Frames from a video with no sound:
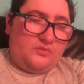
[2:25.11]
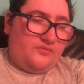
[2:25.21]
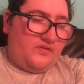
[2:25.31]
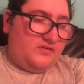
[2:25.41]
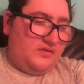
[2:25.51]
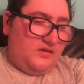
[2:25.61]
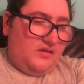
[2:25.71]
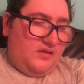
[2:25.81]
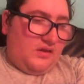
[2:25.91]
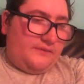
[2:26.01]
sort of thing,
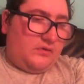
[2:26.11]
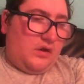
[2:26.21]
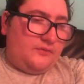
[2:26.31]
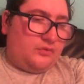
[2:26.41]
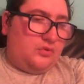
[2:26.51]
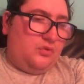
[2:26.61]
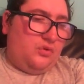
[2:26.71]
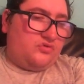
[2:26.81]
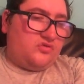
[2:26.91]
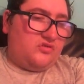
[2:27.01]
if you're going for a new
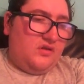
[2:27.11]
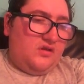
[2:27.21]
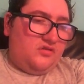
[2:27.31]
course.